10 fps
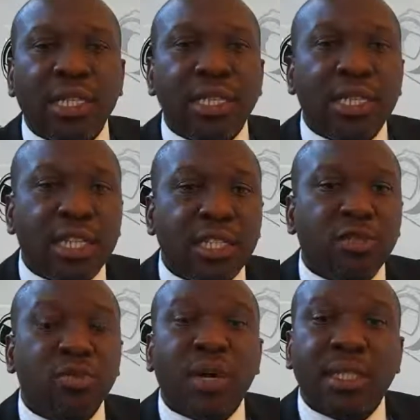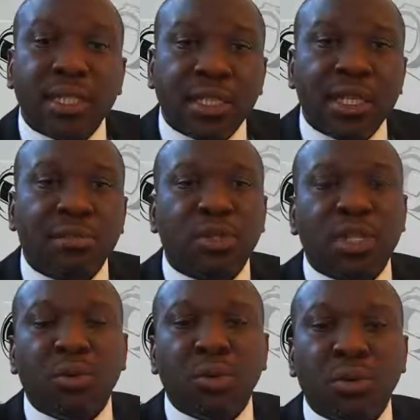integrate into our system so
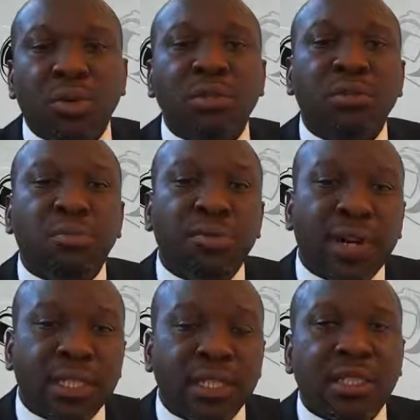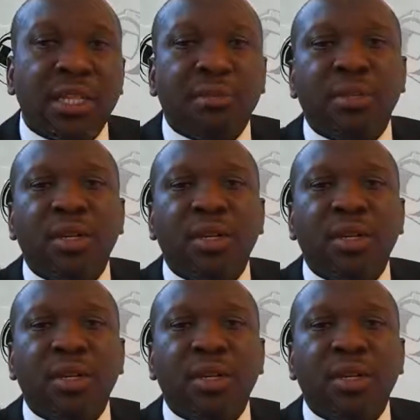that we will improve our system.